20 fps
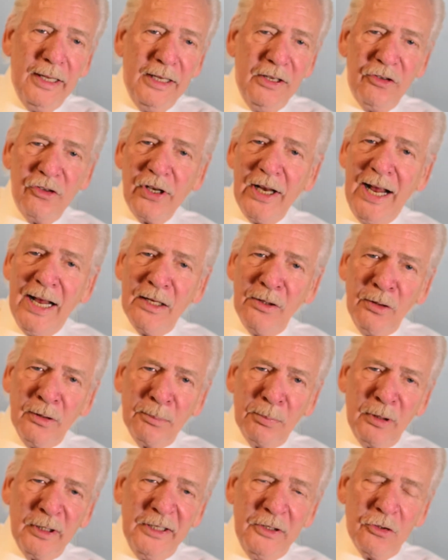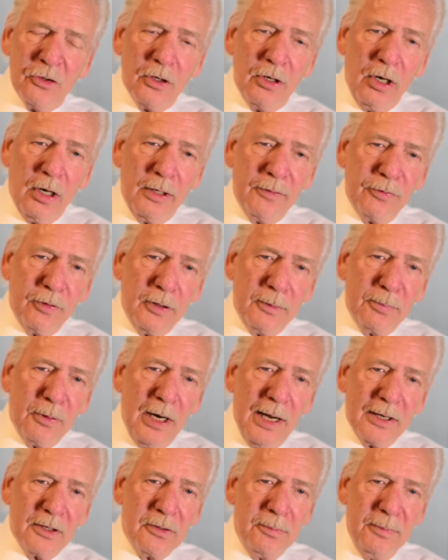He sat in the police car for
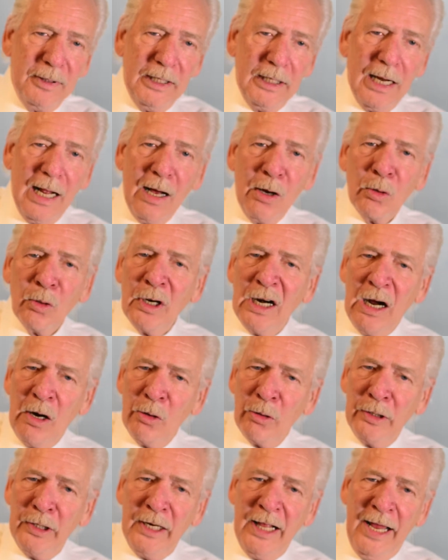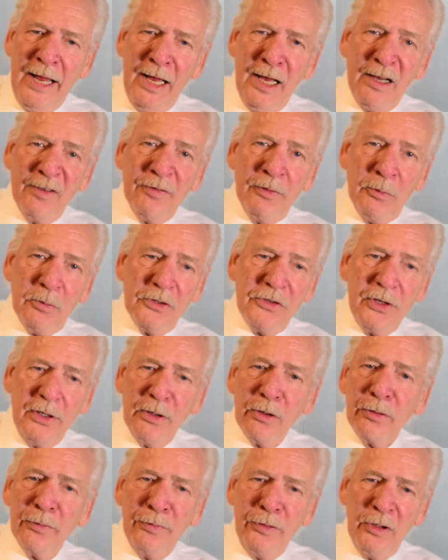approximately an hour, hour and a half, and was
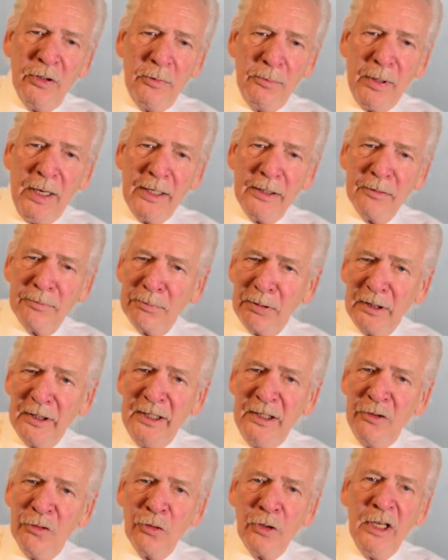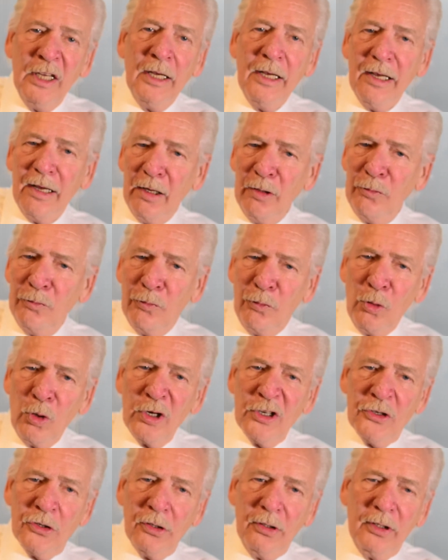interviewed by the police.
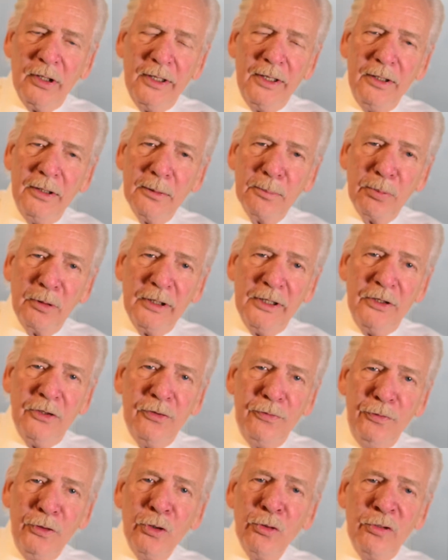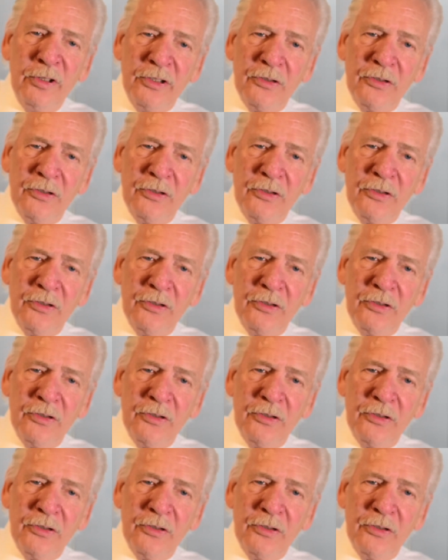Unfortunately, the police viewed